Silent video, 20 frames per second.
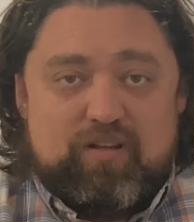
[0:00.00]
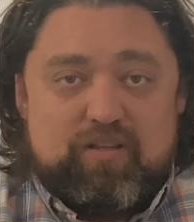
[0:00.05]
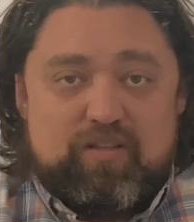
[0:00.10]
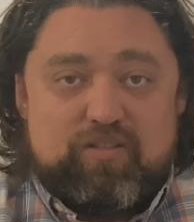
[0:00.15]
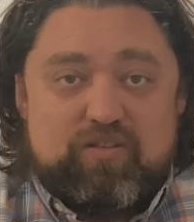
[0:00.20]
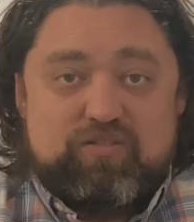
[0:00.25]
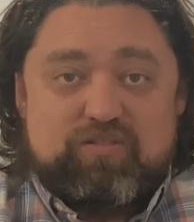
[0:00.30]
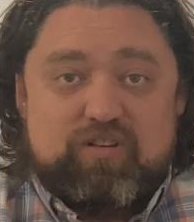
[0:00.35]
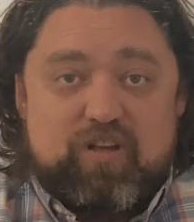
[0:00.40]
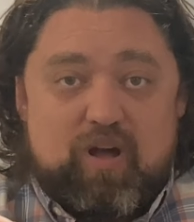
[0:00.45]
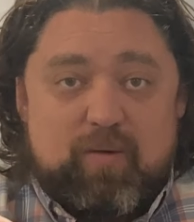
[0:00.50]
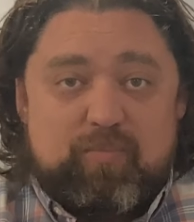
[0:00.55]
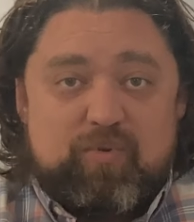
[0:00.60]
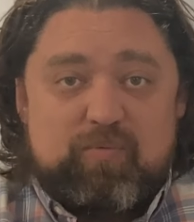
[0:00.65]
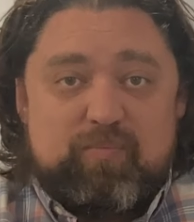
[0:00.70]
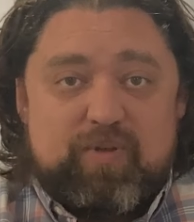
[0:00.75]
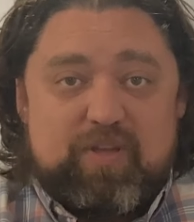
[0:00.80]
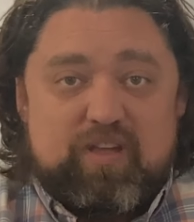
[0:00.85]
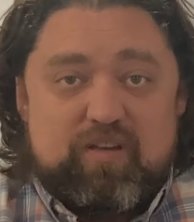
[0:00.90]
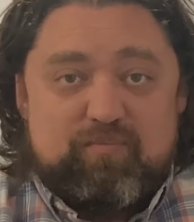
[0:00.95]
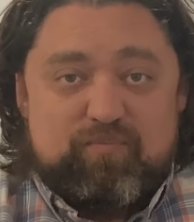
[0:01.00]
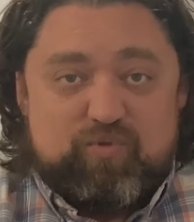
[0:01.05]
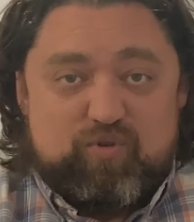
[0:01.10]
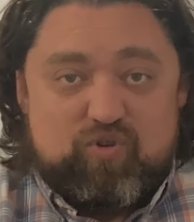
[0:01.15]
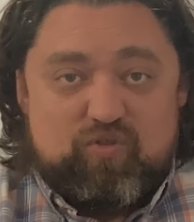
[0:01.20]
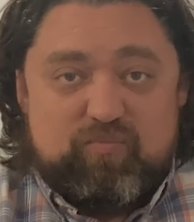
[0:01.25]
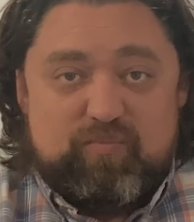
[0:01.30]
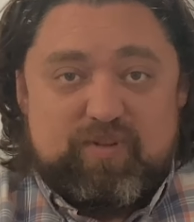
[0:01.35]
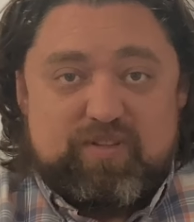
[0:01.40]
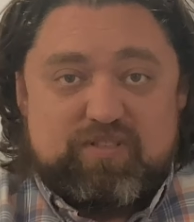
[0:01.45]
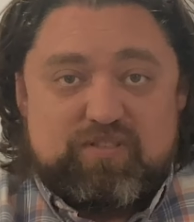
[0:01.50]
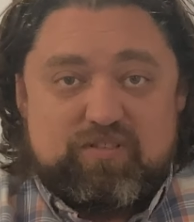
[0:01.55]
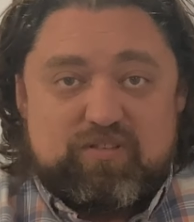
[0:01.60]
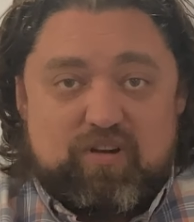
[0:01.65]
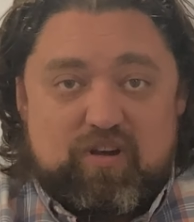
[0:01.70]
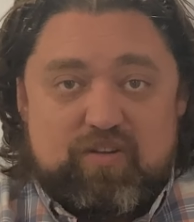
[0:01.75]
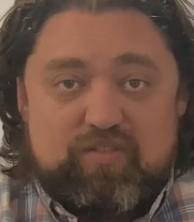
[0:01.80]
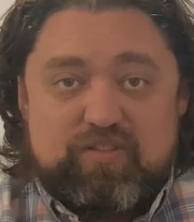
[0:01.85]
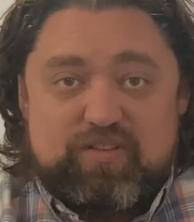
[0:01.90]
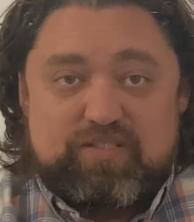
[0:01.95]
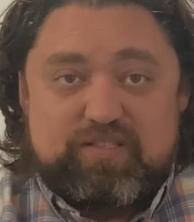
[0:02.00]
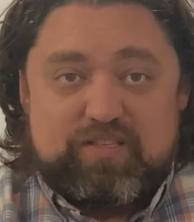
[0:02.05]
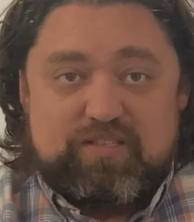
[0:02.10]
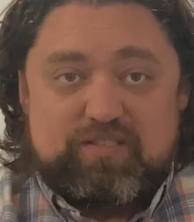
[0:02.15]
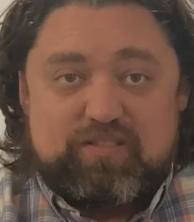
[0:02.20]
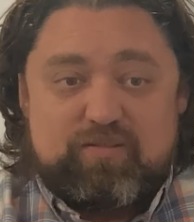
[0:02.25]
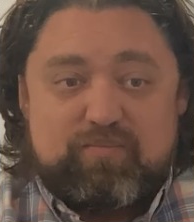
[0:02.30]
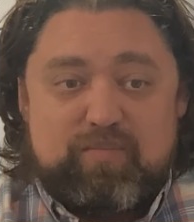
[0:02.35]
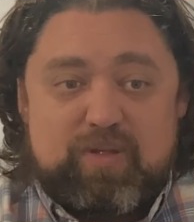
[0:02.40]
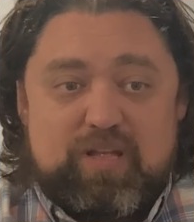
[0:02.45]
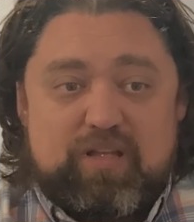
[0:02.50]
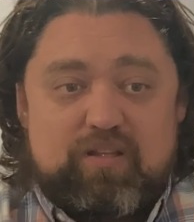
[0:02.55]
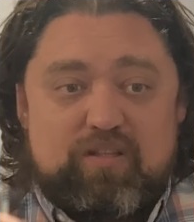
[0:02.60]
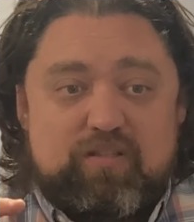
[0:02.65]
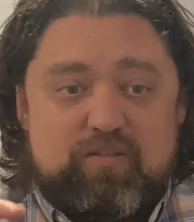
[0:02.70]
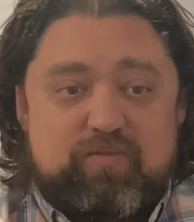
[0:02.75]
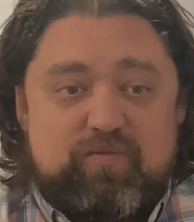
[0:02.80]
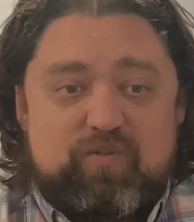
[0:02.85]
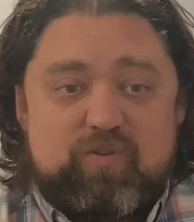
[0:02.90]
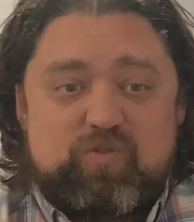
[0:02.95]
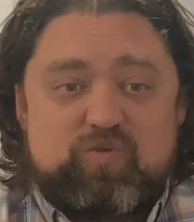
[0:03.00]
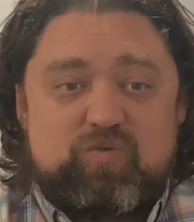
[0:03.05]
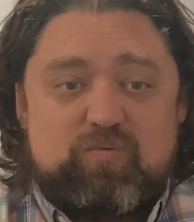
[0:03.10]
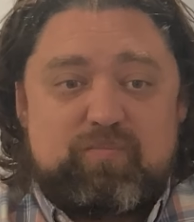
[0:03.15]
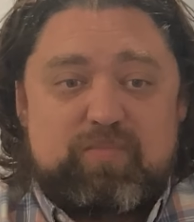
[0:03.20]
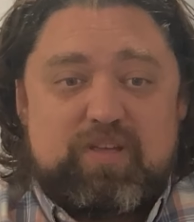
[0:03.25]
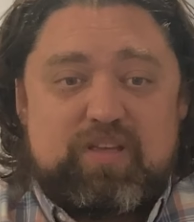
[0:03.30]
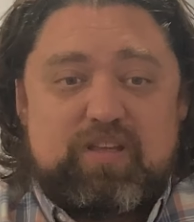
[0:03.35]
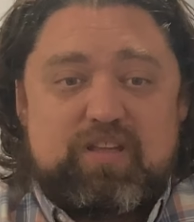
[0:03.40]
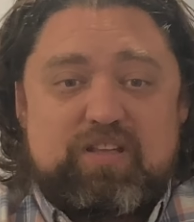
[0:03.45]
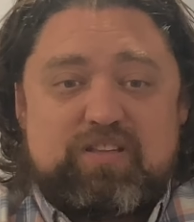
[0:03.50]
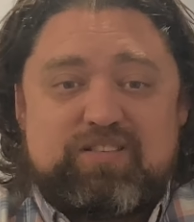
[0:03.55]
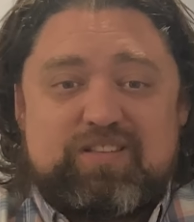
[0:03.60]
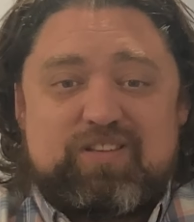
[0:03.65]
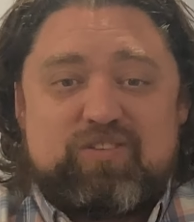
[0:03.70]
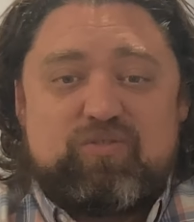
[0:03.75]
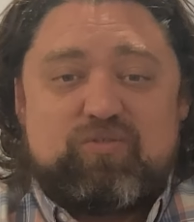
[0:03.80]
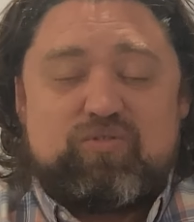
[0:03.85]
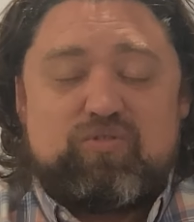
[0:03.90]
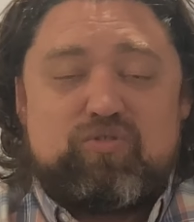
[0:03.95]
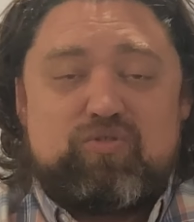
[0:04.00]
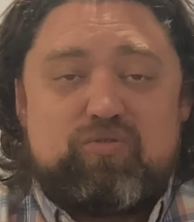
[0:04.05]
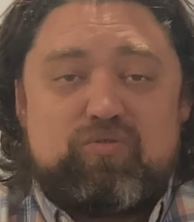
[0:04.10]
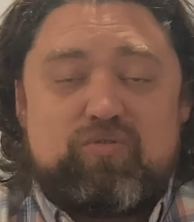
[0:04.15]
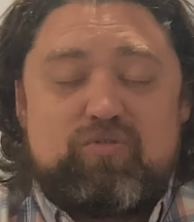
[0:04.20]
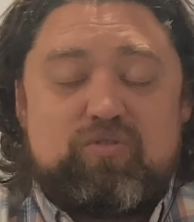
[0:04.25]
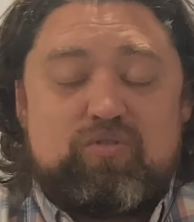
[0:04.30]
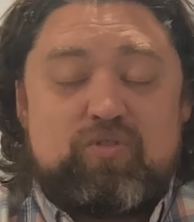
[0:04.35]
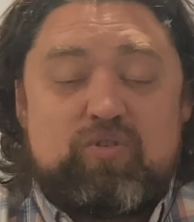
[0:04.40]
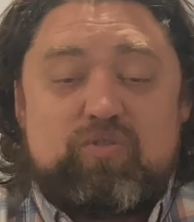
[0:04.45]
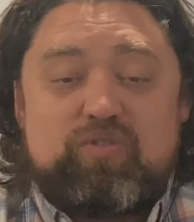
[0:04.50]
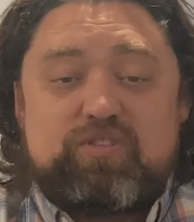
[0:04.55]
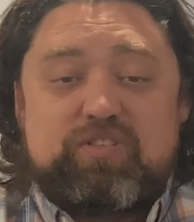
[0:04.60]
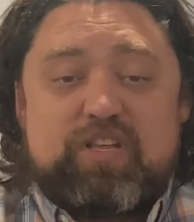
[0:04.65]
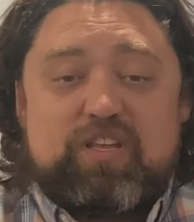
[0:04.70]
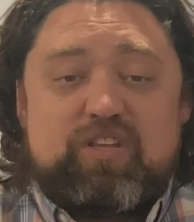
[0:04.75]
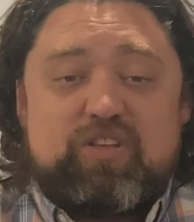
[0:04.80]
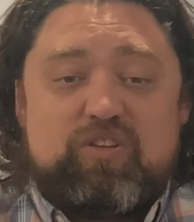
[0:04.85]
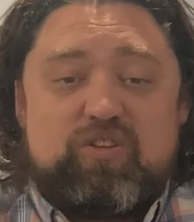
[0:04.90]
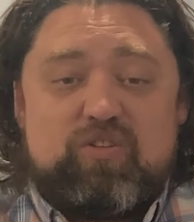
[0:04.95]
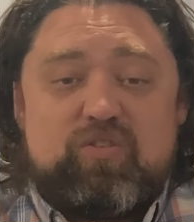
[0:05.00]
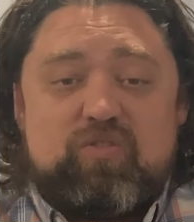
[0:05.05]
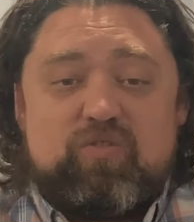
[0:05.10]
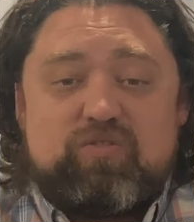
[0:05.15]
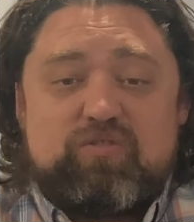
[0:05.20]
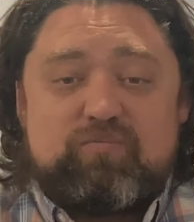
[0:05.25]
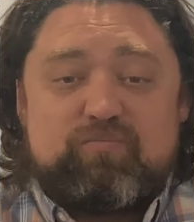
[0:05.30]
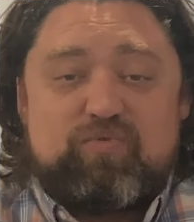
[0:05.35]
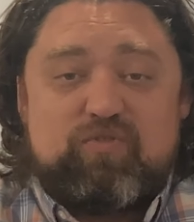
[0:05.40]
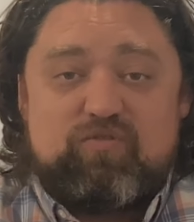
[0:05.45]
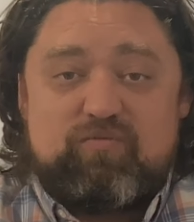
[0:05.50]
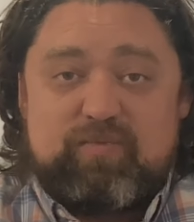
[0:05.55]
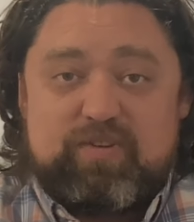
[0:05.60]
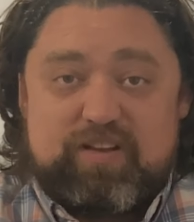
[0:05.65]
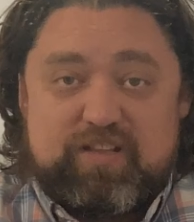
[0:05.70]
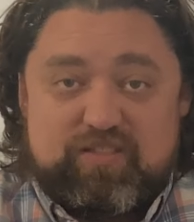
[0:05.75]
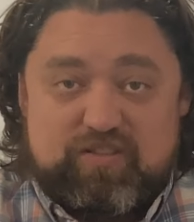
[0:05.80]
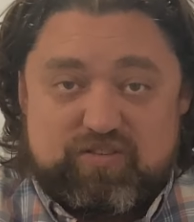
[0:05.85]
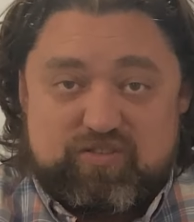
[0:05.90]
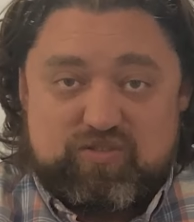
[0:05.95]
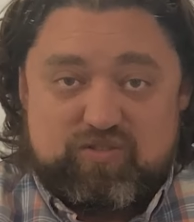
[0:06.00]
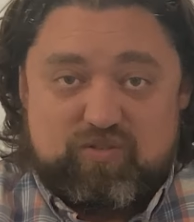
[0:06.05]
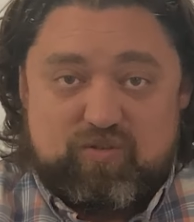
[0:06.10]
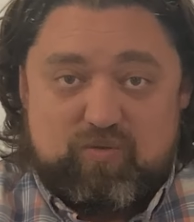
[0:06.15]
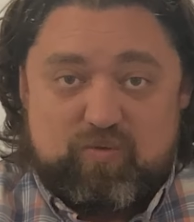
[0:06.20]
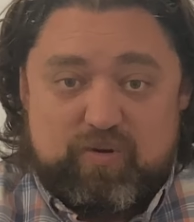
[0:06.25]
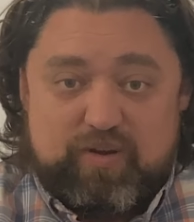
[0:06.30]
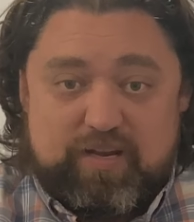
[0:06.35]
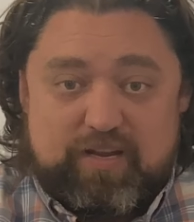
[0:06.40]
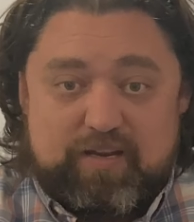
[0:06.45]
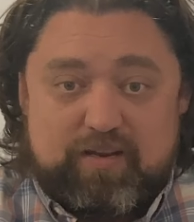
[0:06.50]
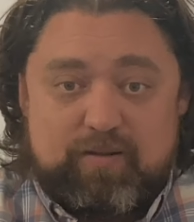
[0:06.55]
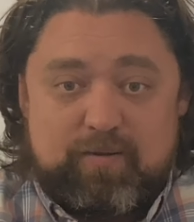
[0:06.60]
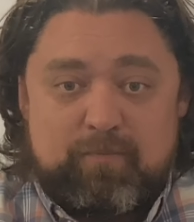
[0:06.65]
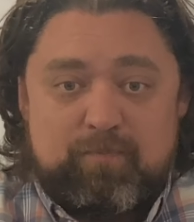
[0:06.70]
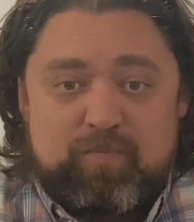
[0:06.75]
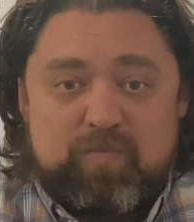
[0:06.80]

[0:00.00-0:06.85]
There's a couple of big improvements on the system, and the first one being is that you'll notice a huge improvement in the screen.